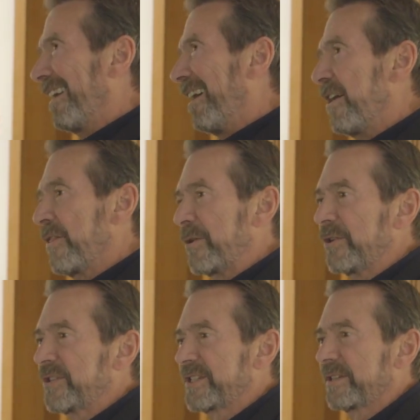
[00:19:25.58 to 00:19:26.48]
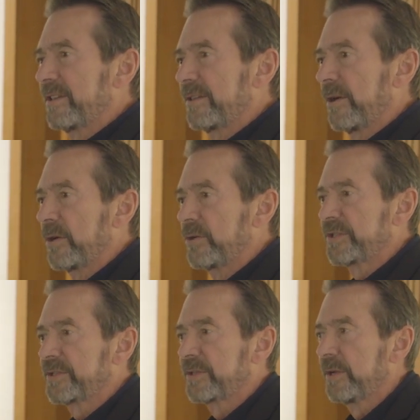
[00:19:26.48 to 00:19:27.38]
all those,
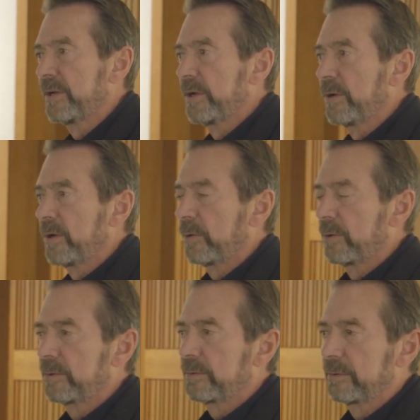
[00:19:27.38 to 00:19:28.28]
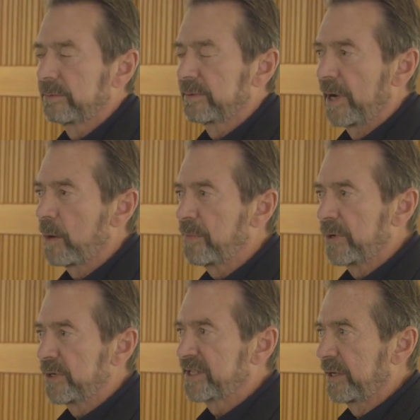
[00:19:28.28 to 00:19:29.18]
those
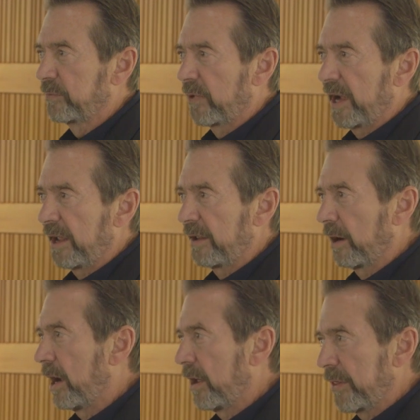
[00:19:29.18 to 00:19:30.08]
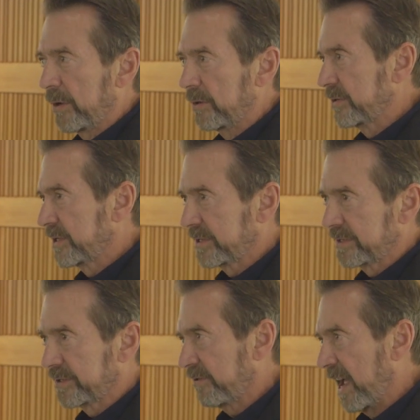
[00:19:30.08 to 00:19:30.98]
numbers and why all those
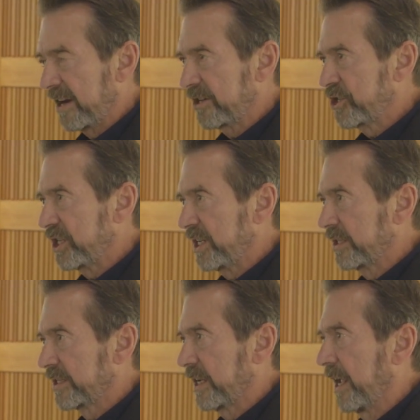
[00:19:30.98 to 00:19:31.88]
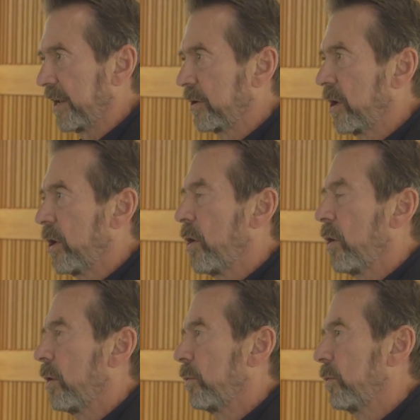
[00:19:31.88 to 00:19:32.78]
strategies and
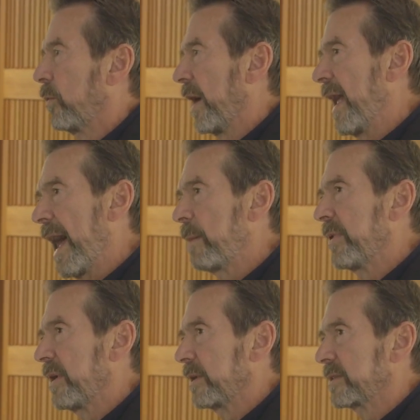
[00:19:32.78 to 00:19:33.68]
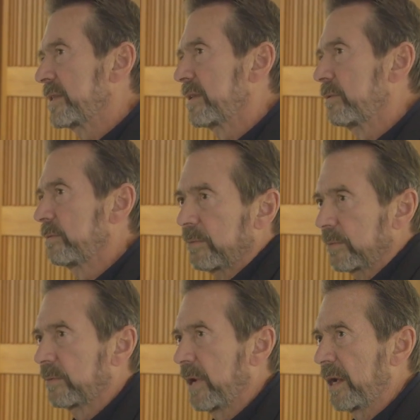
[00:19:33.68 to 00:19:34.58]
what happens?
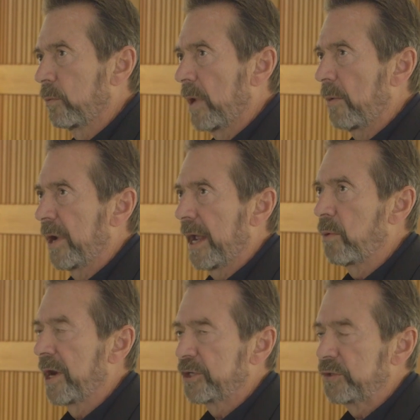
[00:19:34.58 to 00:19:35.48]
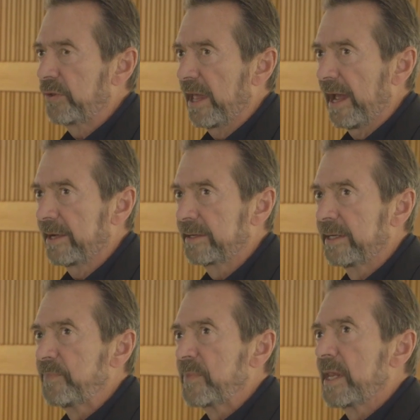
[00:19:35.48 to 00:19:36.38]
Why, why would I want to do that?
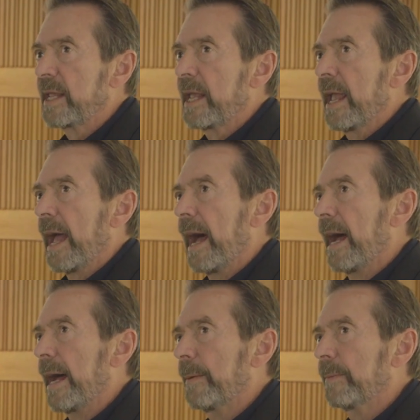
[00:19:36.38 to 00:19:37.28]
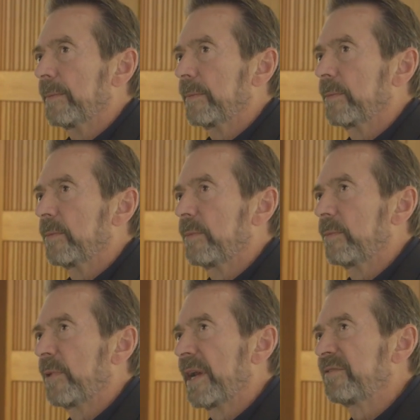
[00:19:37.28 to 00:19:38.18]
Um,
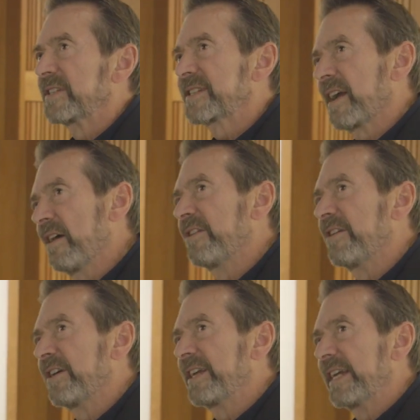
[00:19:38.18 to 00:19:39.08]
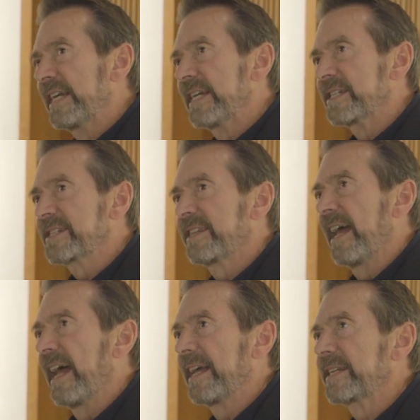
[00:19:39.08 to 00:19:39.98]
what I've discovered is
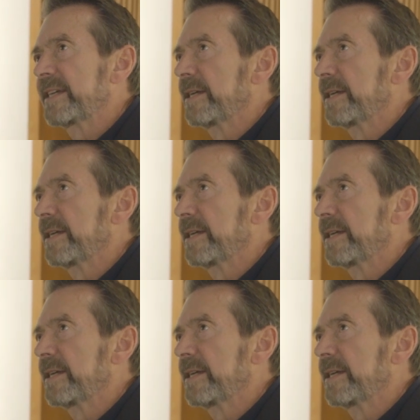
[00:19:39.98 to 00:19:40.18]
that